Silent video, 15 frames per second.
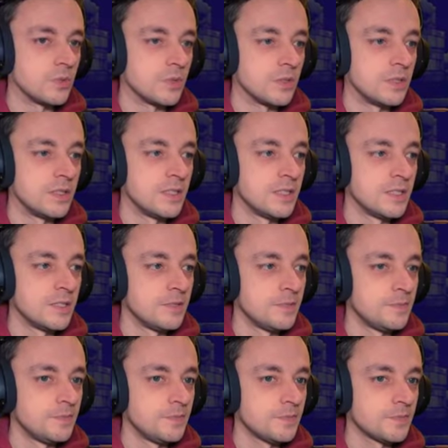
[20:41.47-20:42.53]
one.
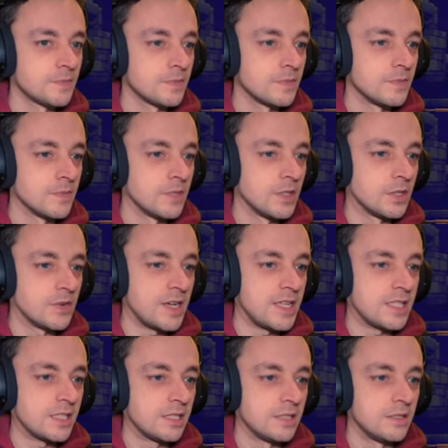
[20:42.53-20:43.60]

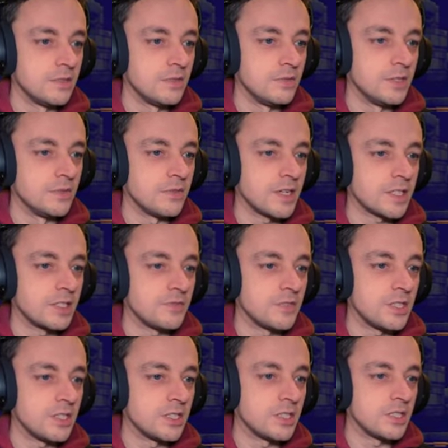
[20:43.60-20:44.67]
Great. We have
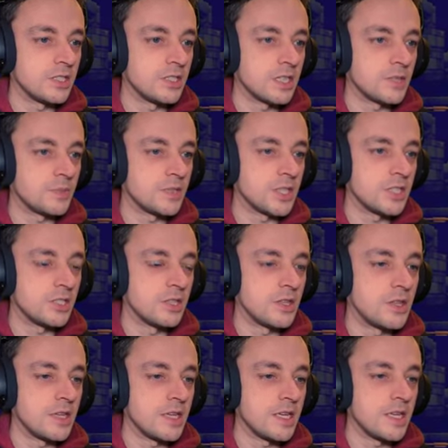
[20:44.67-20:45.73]
activated the teleportation
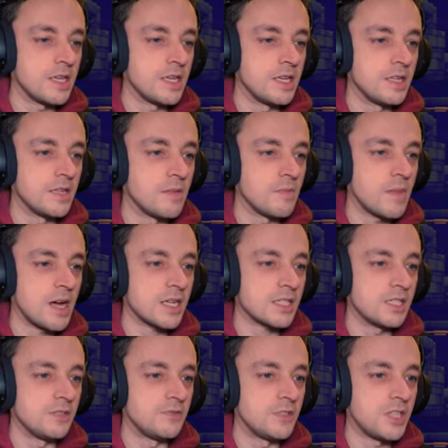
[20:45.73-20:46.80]
thingy in the
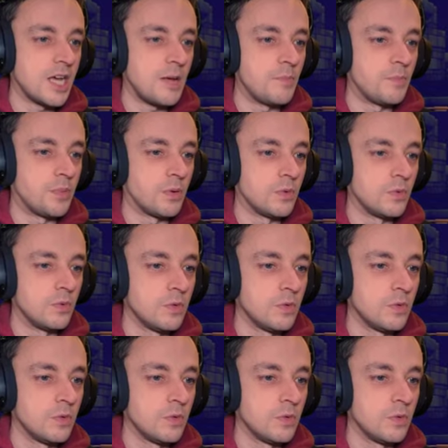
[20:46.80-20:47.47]
massive temple.